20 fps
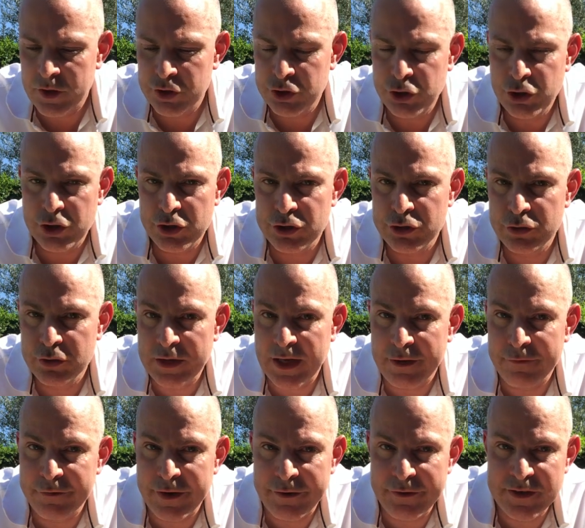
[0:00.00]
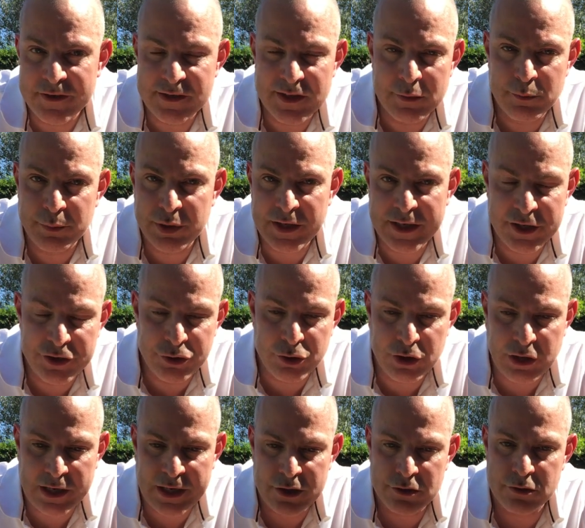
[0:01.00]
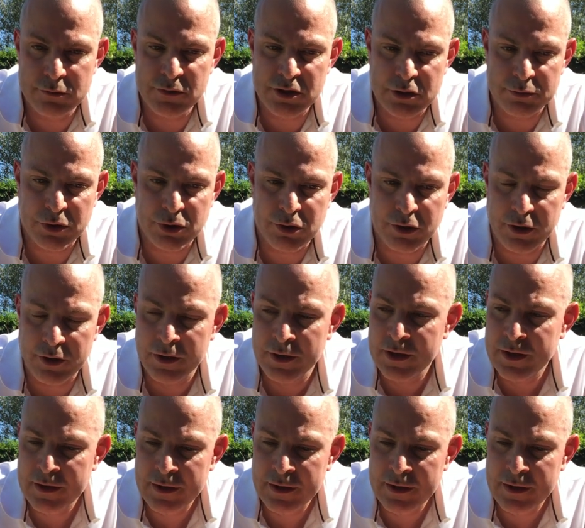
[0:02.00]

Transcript: You could do that very simply in your classroom tomorrow.